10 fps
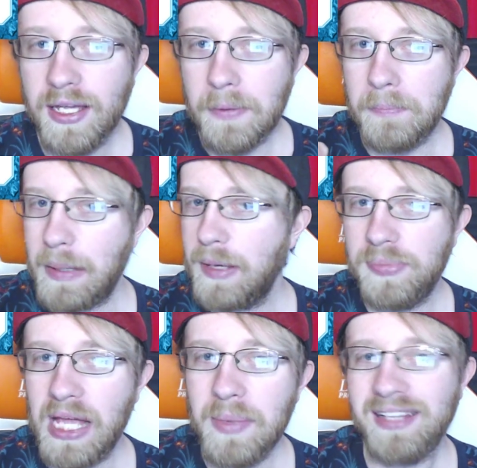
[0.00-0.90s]
maybe a
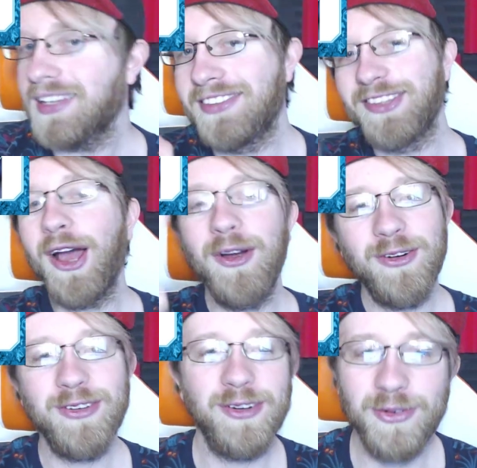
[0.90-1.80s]
playmat? No,
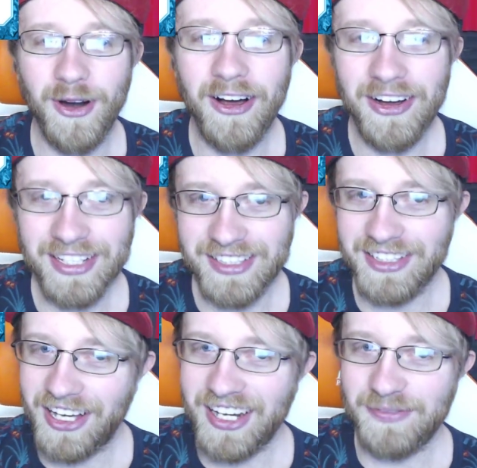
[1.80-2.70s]
you're wrong,
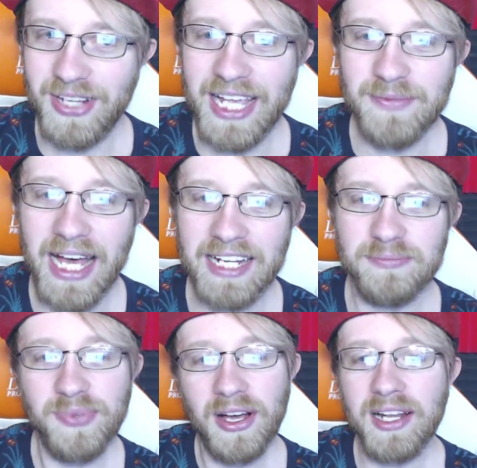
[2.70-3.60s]
not a playmat.
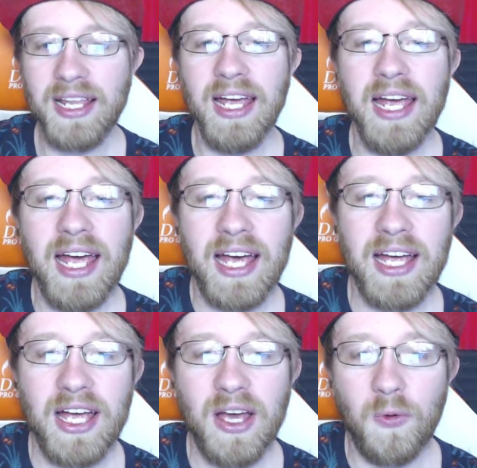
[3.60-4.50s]
But
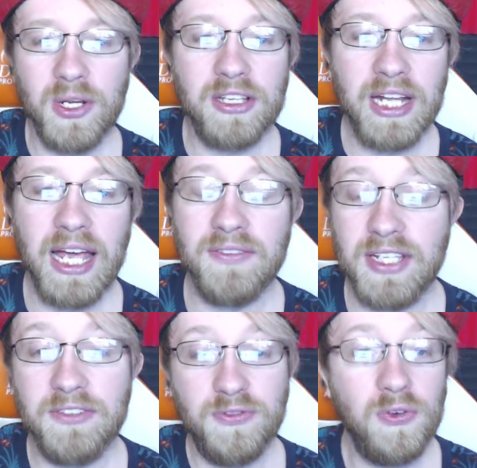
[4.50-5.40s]
uh, we're gonna have
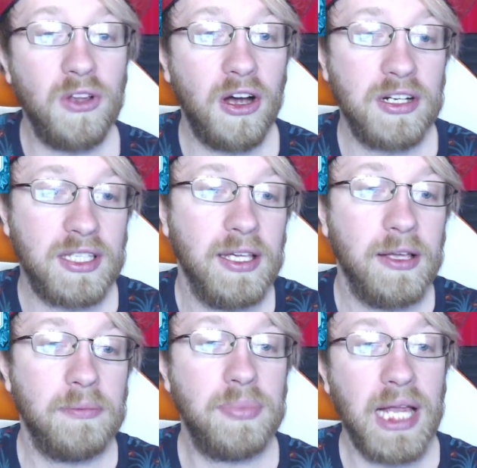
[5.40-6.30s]
a full art
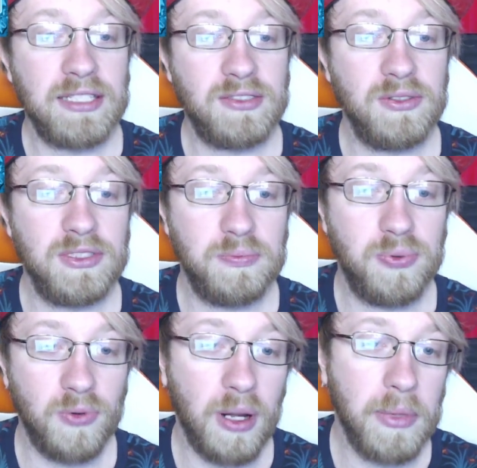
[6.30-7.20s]
Blastoise
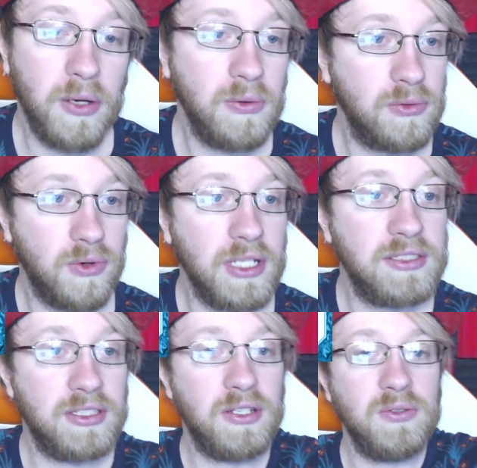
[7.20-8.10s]
promo, right?
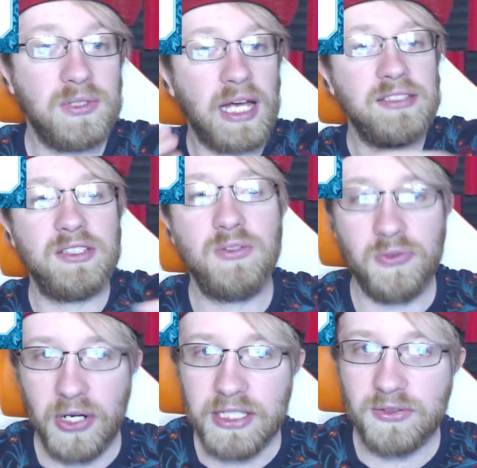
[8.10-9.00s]
So that's a
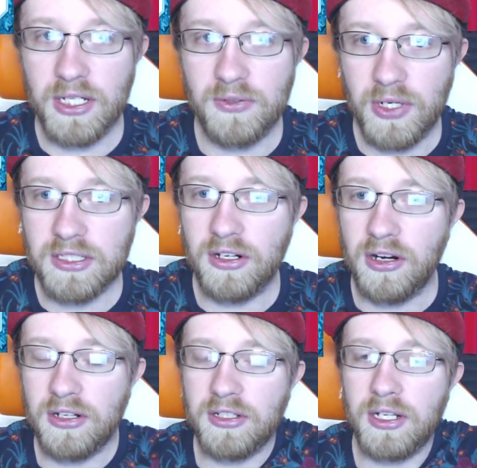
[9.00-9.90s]
great, great, great
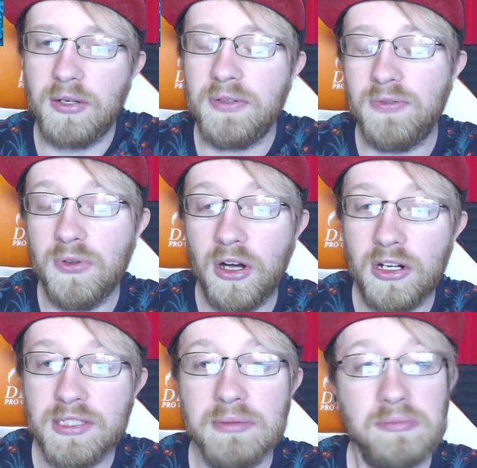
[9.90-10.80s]
card, you know, a full art